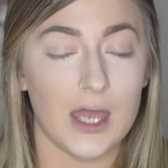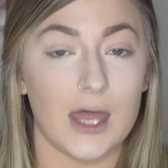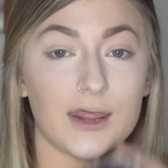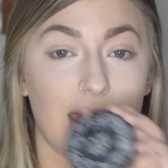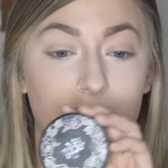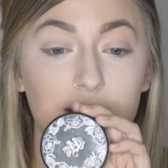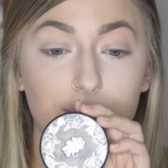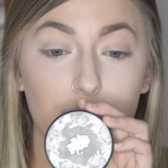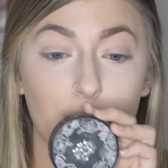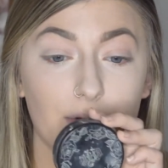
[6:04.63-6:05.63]
Then I'm
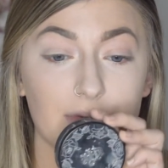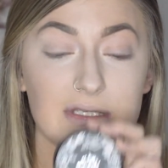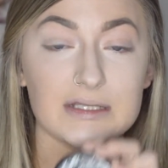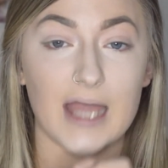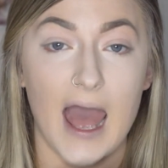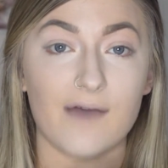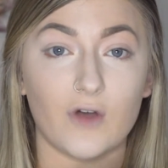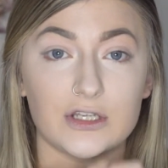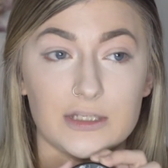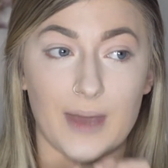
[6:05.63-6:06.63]
going to go in with this Kat
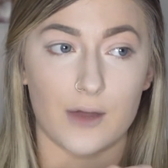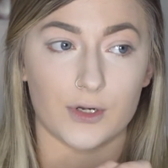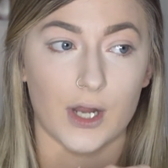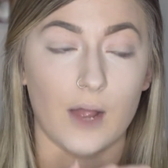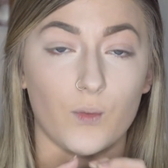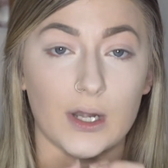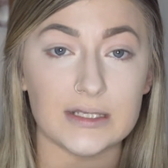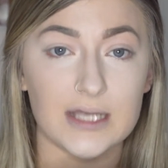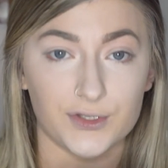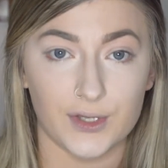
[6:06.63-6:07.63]
Von D powder. I want
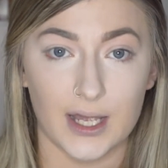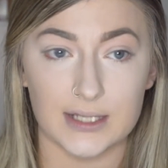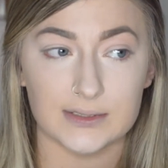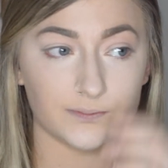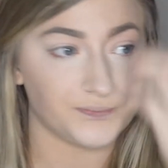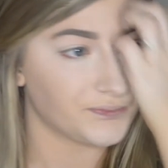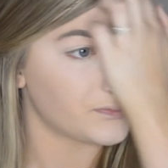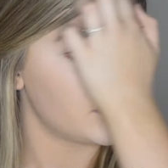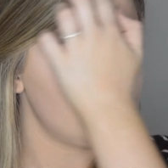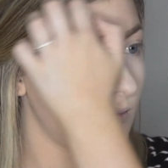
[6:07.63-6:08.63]
to tell you guys,
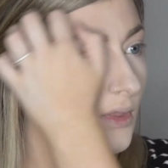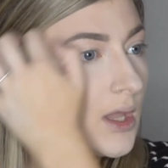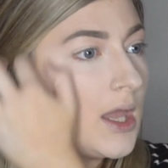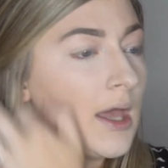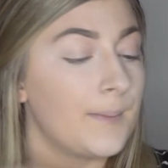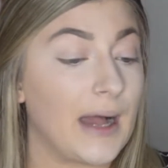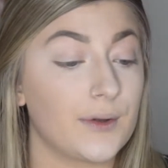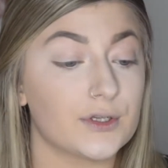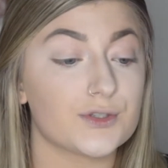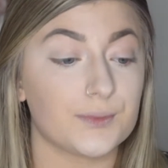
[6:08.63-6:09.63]

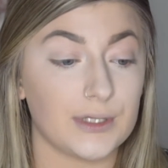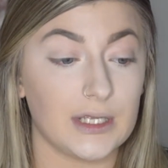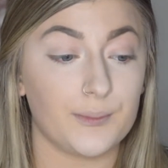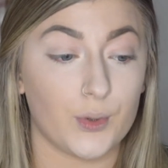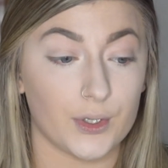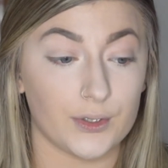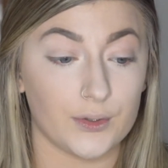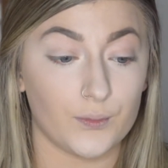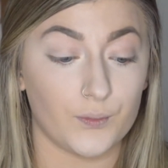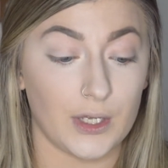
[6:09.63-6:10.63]
powder is really
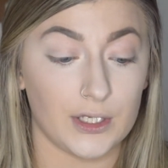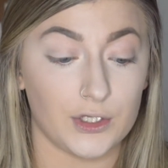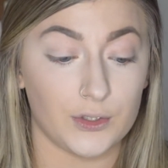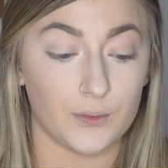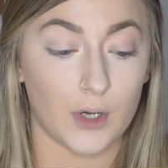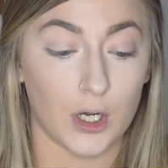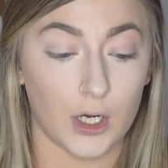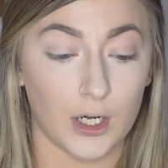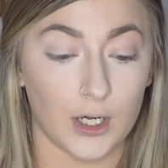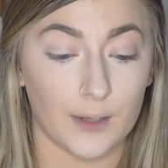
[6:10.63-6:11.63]
important when you
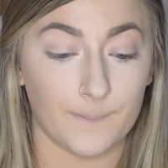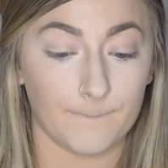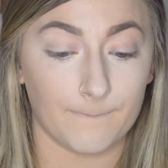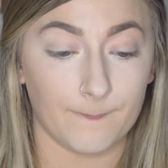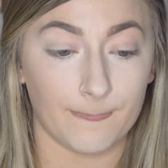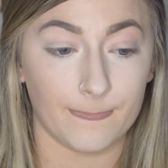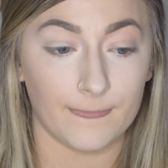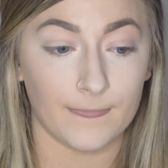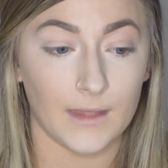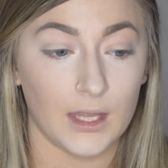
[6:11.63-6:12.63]
are,
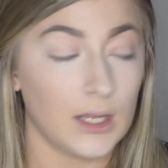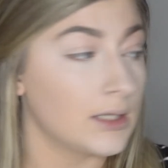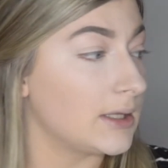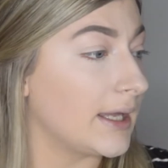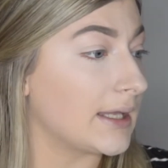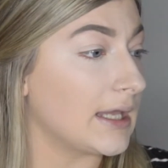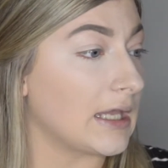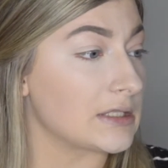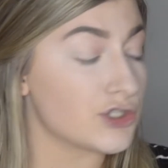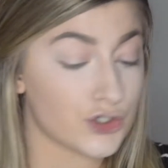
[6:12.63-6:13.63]
like,
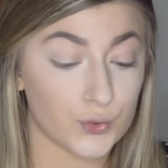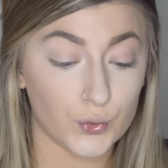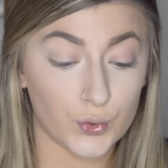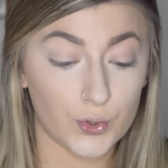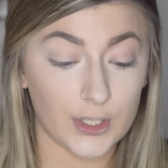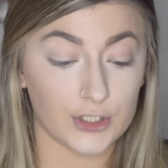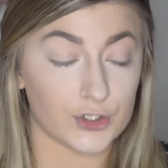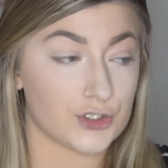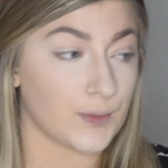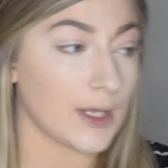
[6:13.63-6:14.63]
in school and
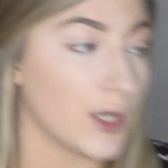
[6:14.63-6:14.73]
you're doing